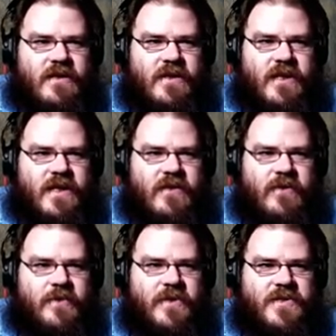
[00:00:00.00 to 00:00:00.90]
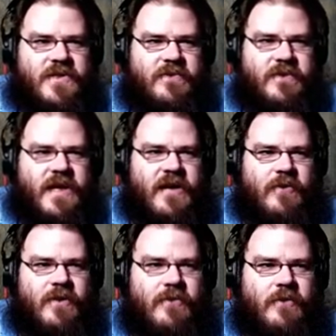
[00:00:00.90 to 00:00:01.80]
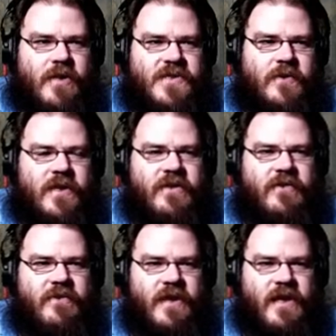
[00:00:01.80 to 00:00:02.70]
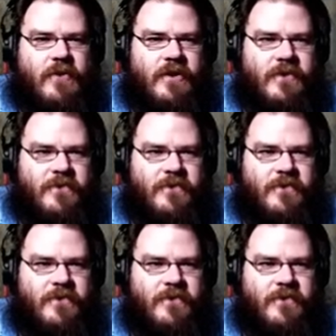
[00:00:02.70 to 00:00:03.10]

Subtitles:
Okay, oh, here's the flower. We'll resurrect the flower.